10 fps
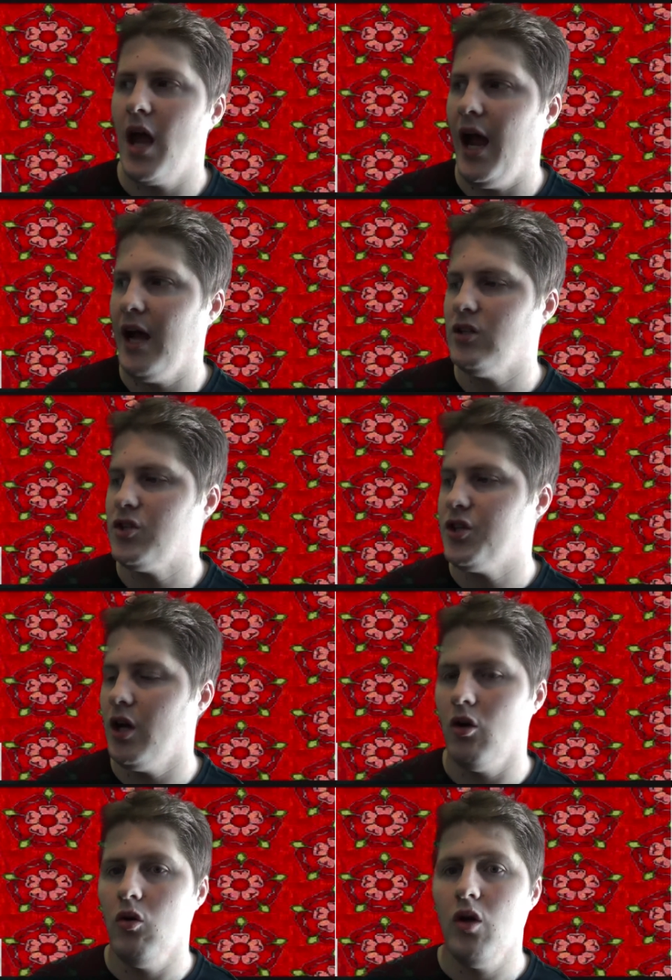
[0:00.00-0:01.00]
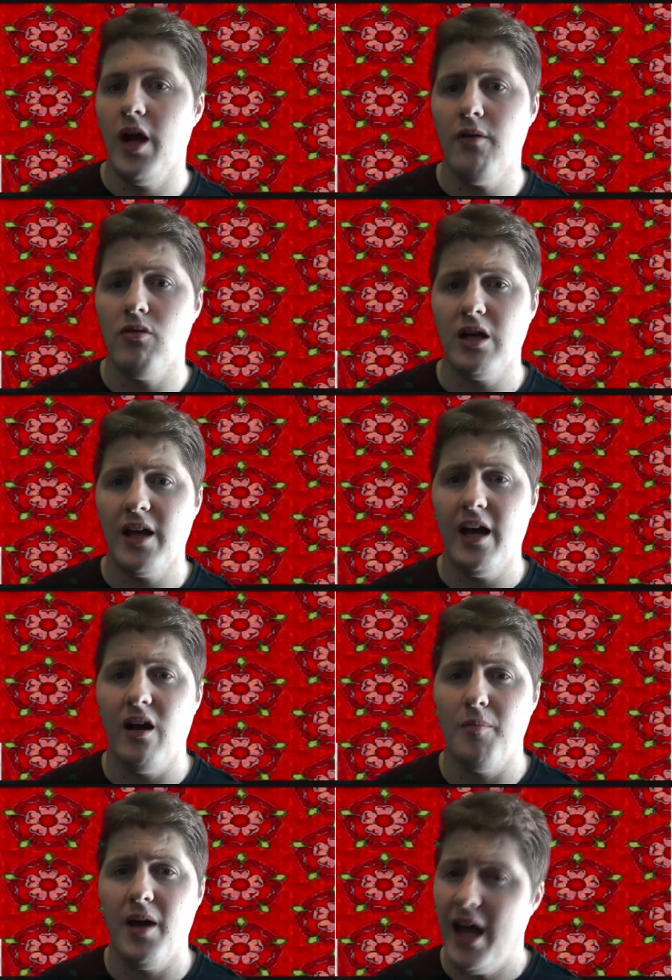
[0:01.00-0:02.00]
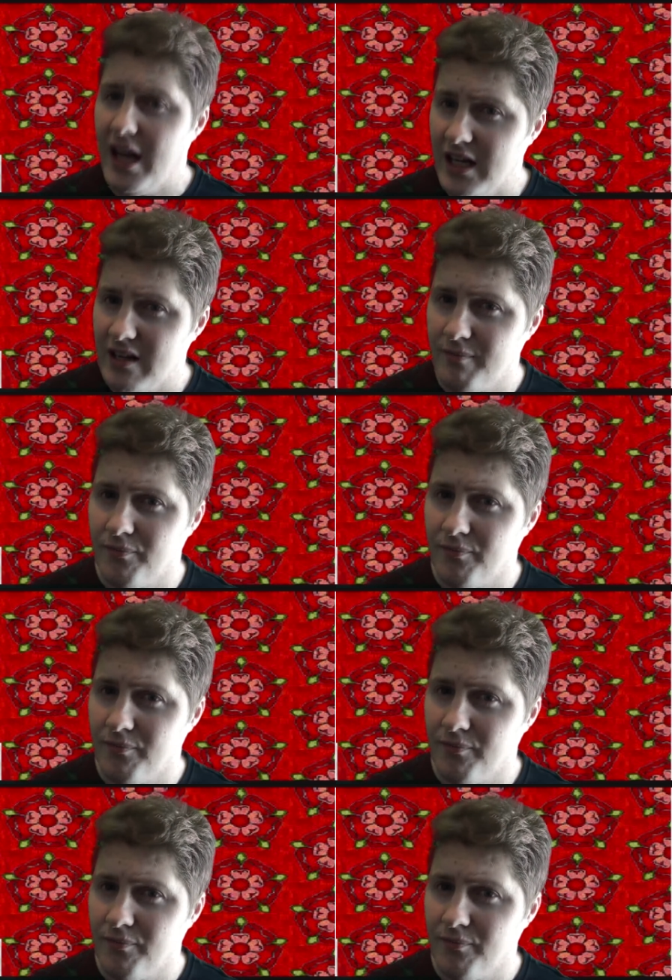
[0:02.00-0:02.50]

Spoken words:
And so Henry VIII had her beheaded,